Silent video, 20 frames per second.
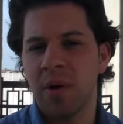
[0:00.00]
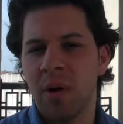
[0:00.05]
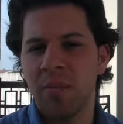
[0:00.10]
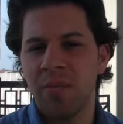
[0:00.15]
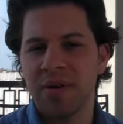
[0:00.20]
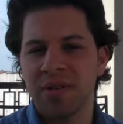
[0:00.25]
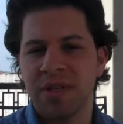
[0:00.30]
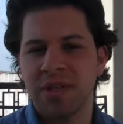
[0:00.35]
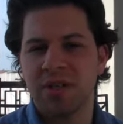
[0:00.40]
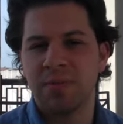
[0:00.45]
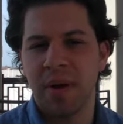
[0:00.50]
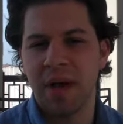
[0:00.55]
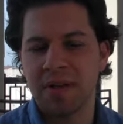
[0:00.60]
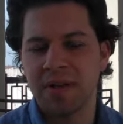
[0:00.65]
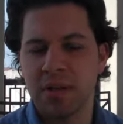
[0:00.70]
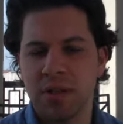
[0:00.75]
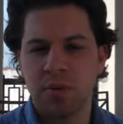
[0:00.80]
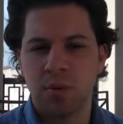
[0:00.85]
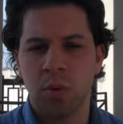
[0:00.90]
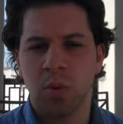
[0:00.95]
You know, busy
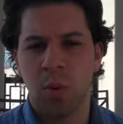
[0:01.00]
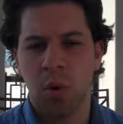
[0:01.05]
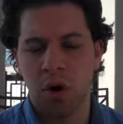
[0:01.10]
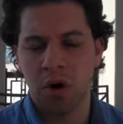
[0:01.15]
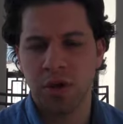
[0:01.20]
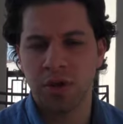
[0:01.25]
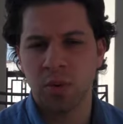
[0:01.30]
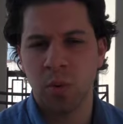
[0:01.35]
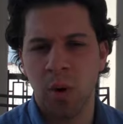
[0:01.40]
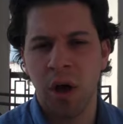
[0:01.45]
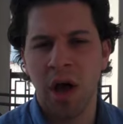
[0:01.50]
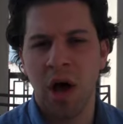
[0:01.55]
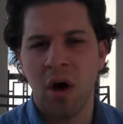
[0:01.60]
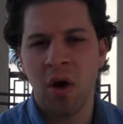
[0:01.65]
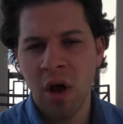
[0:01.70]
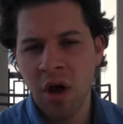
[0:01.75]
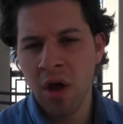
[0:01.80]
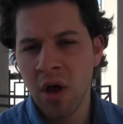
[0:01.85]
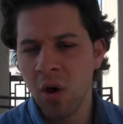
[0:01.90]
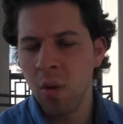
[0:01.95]
spaces would work as well.
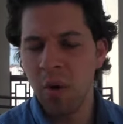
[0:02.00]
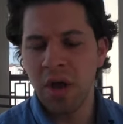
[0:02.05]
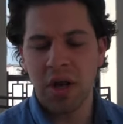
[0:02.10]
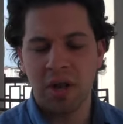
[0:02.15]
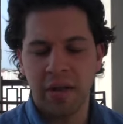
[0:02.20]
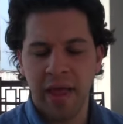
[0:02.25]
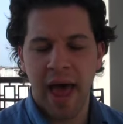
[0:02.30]
We had a